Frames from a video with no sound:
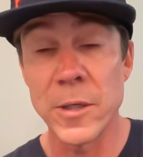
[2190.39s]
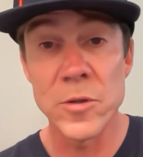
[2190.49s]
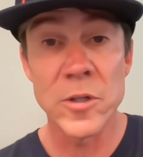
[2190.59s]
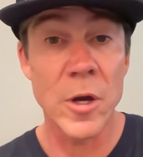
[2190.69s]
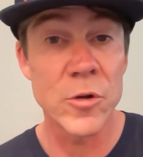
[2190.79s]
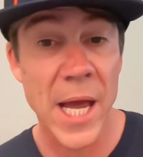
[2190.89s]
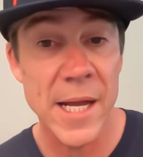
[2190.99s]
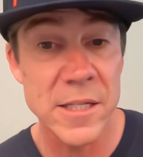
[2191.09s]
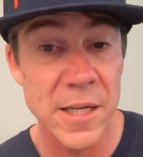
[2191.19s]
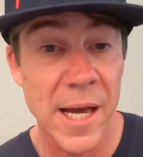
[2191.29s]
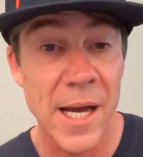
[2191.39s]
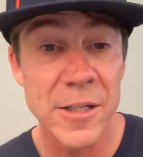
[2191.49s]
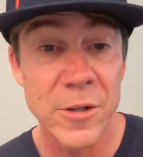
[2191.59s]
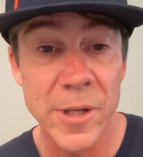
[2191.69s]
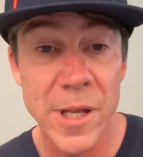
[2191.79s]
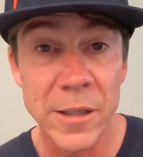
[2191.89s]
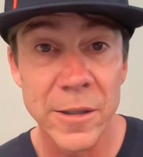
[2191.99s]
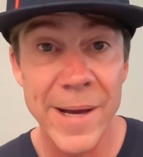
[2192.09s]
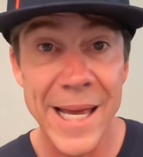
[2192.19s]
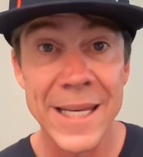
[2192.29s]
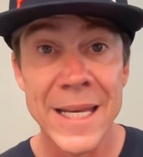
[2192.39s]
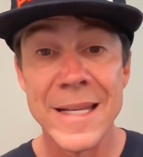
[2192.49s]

Use CoachCat to guide you along the way.